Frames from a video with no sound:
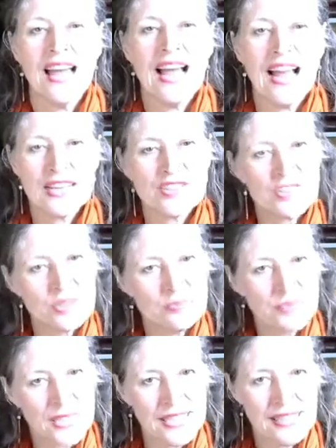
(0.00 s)
action
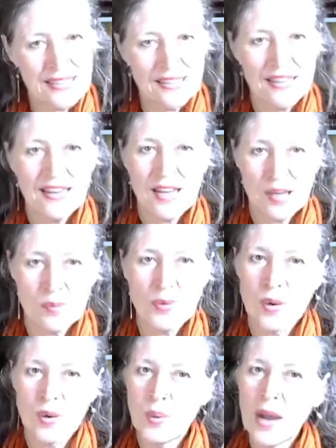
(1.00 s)
plan
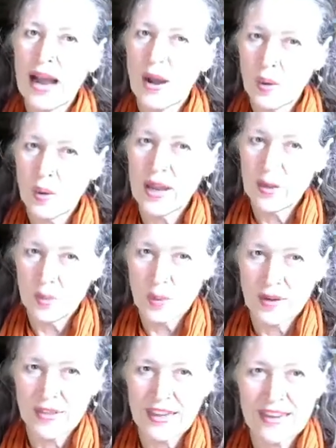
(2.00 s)
about how and
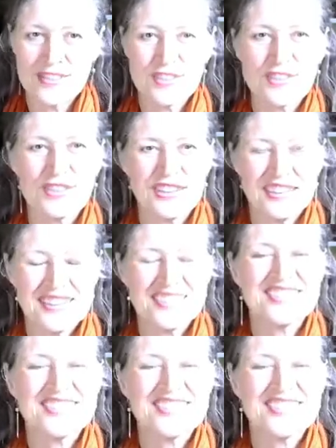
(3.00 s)
where they can start.